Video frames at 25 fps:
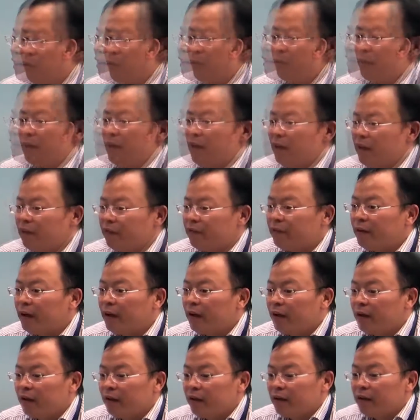We believe
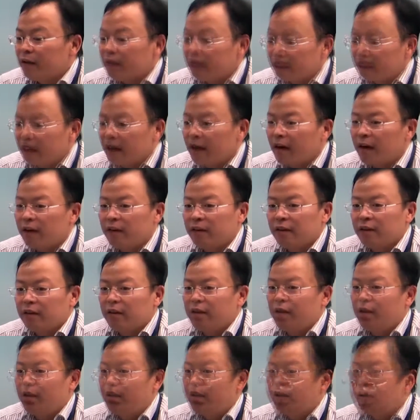India
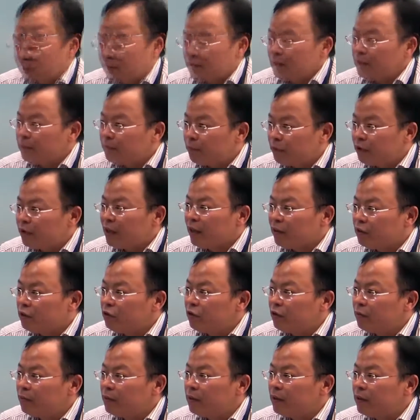for us is
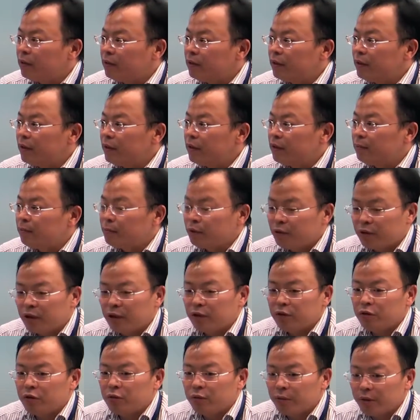potential, because it's potential.